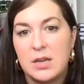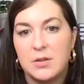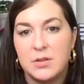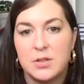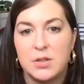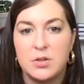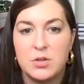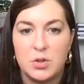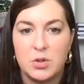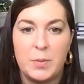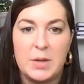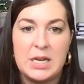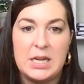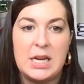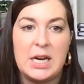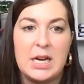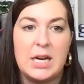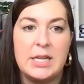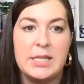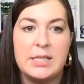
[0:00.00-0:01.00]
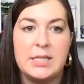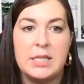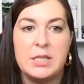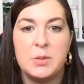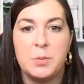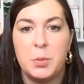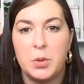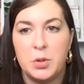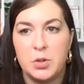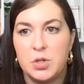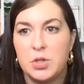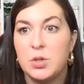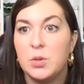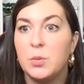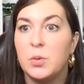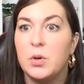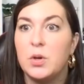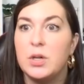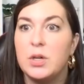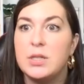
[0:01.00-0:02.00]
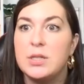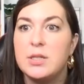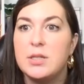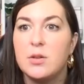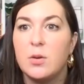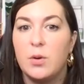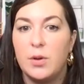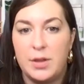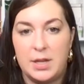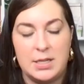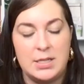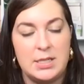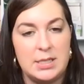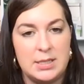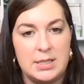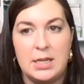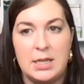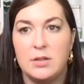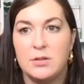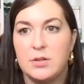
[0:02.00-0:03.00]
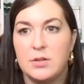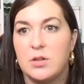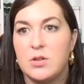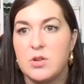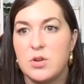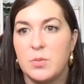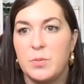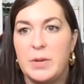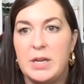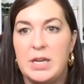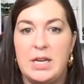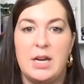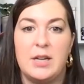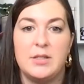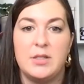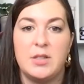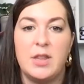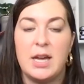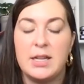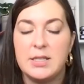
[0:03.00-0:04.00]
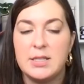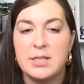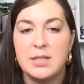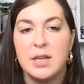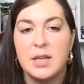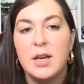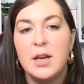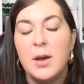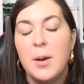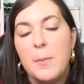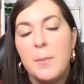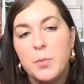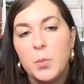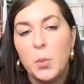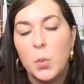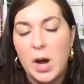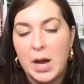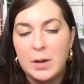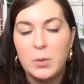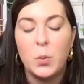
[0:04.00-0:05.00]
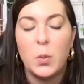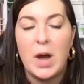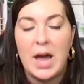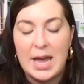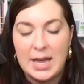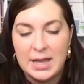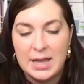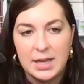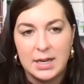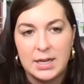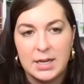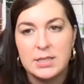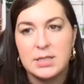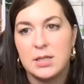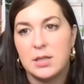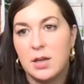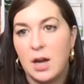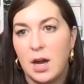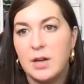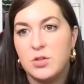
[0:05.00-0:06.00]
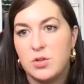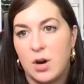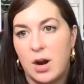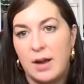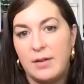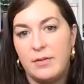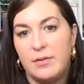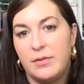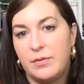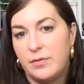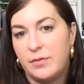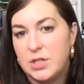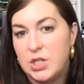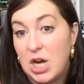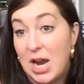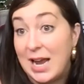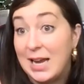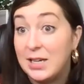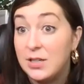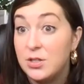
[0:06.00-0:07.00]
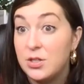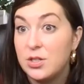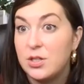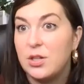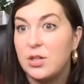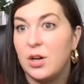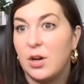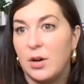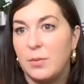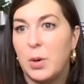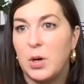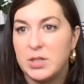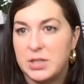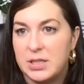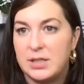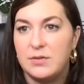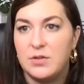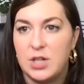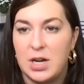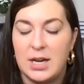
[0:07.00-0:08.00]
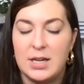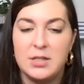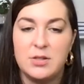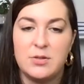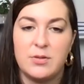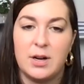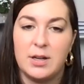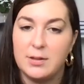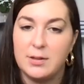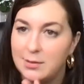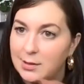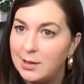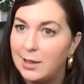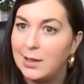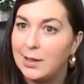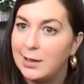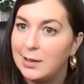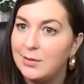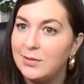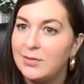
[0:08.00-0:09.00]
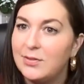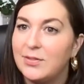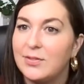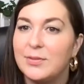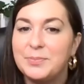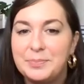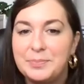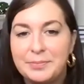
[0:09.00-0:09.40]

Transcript: on social media, is this push towards authenticity on social media. So that's one way that it's a drive for change, positive change rather than negative.